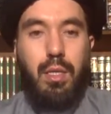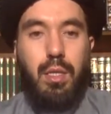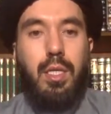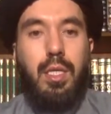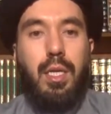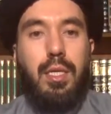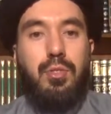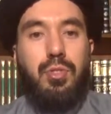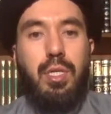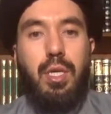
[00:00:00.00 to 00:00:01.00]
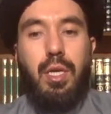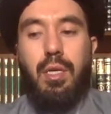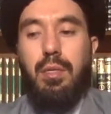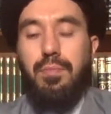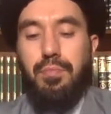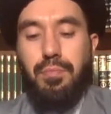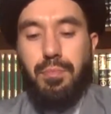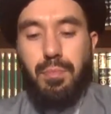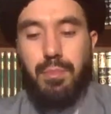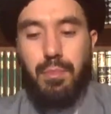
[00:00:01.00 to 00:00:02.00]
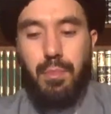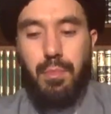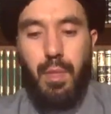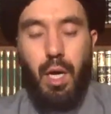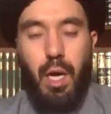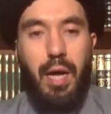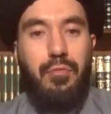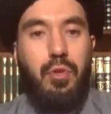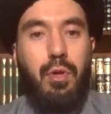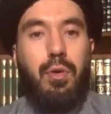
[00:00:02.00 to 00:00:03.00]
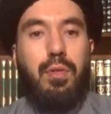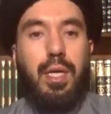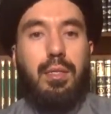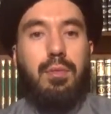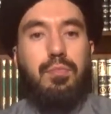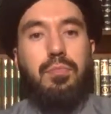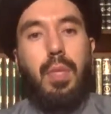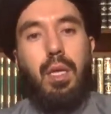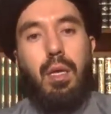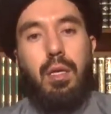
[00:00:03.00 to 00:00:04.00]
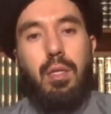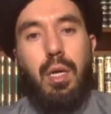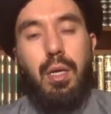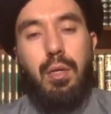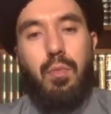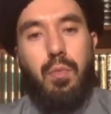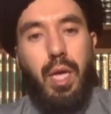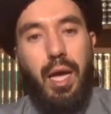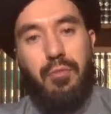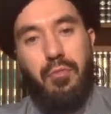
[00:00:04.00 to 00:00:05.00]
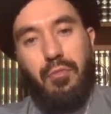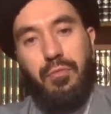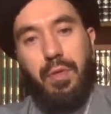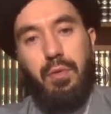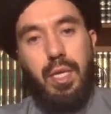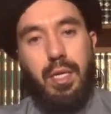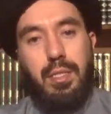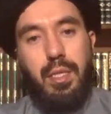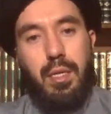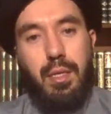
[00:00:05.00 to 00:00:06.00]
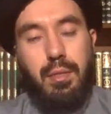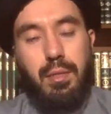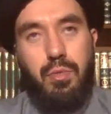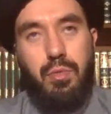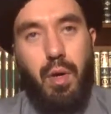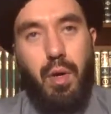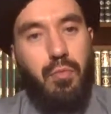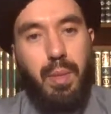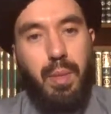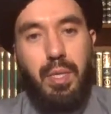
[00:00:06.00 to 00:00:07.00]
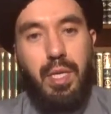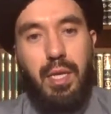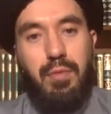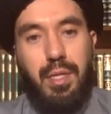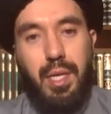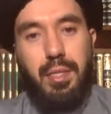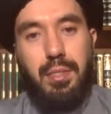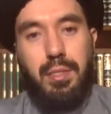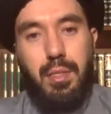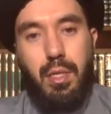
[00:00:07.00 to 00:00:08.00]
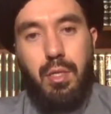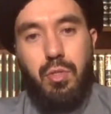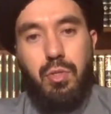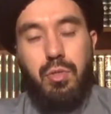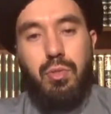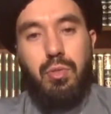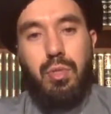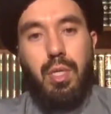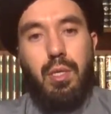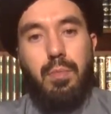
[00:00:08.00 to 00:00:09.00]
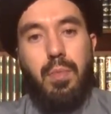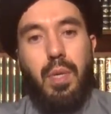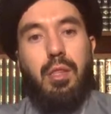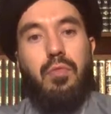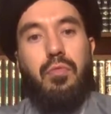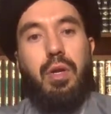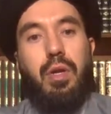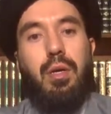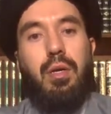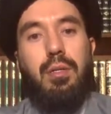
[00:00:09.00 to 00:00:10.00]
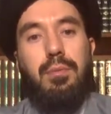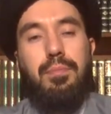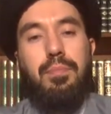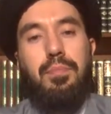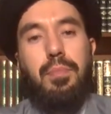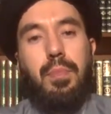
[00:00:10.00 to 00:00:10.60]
eating and drinking, I have to note that we have a few days, I think 12, maybe 11 days to the month of Ramadan.